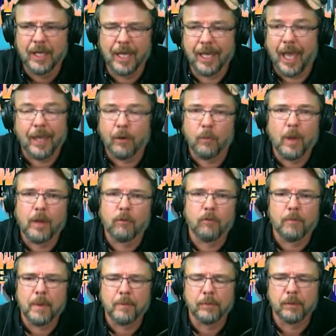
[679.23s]
I
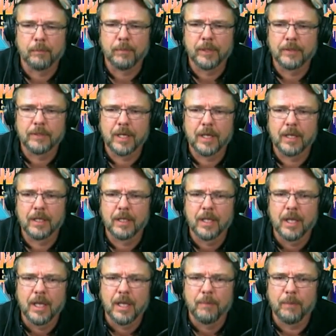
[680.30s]
don't remember, but
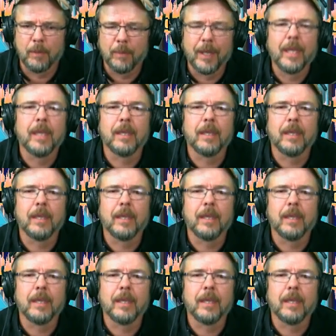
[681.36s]
anyway,